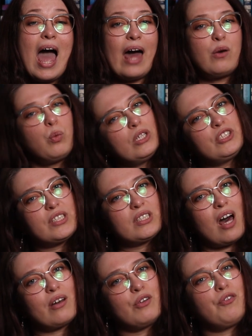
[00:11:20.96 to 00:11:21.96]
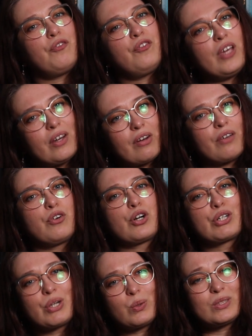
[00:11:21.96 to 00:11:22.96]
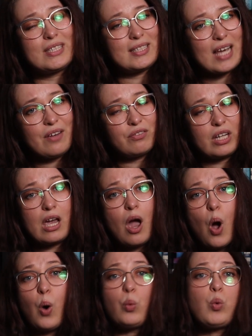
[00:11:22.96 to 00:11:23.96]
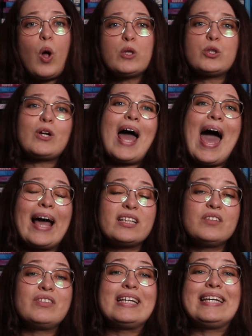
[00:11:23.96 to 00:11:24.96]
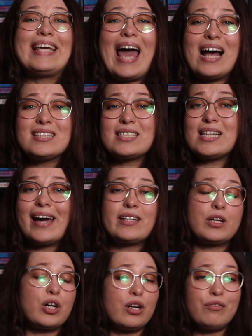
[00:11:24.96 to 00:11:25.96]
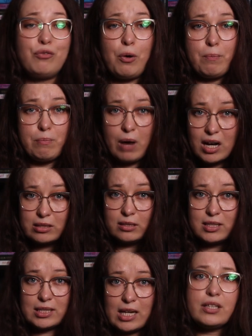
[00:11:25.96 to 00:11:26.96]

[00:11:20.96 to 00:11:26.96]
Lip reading: and once she started fearing for her own safety, Walter actively gaslighted her for months.